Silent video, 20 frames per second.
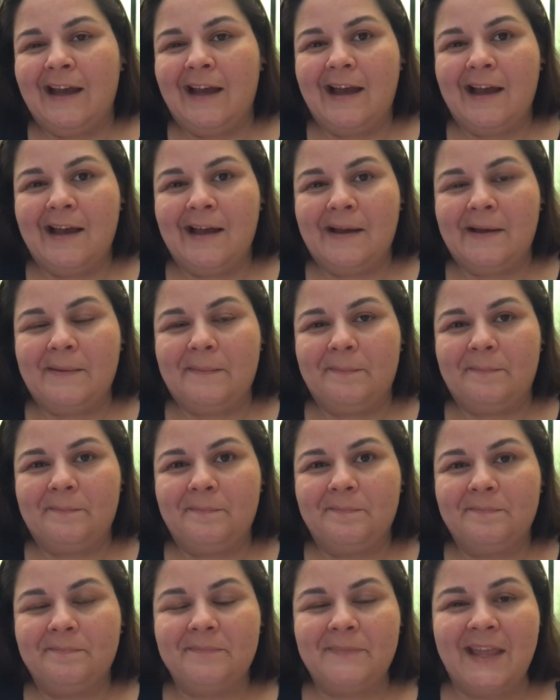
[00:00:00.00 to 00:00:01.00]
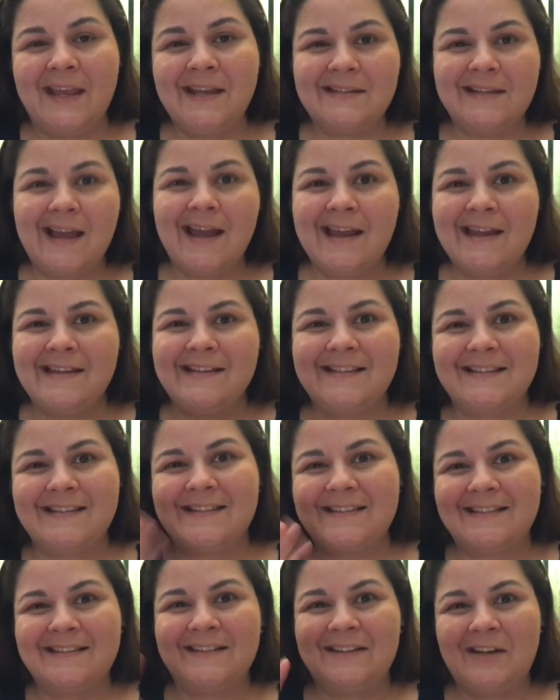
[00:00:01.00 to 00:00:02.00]
Thanks,
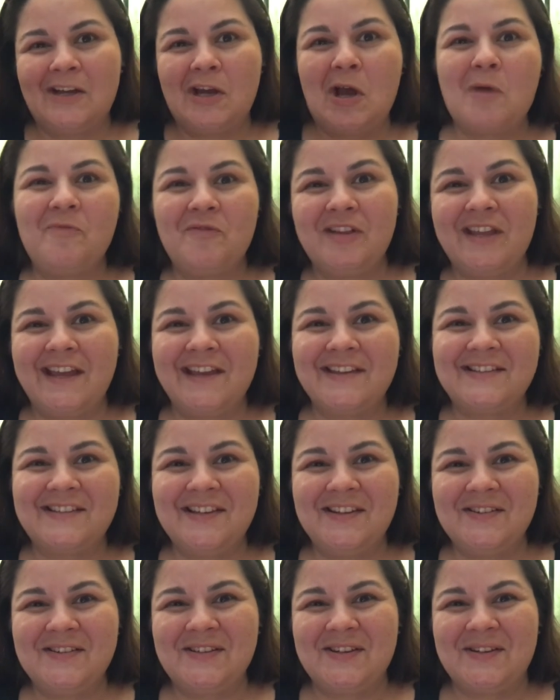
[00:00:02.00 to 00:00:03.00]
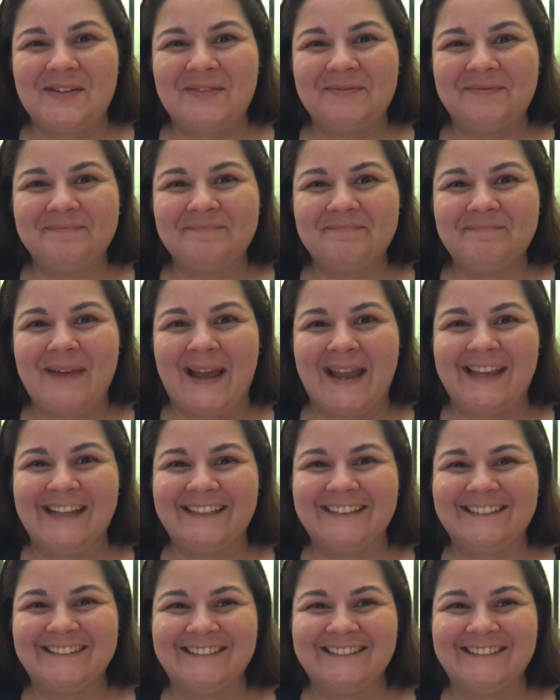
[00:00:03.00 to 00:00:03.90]
guys. Hopefully, I'll see you soon. Bye.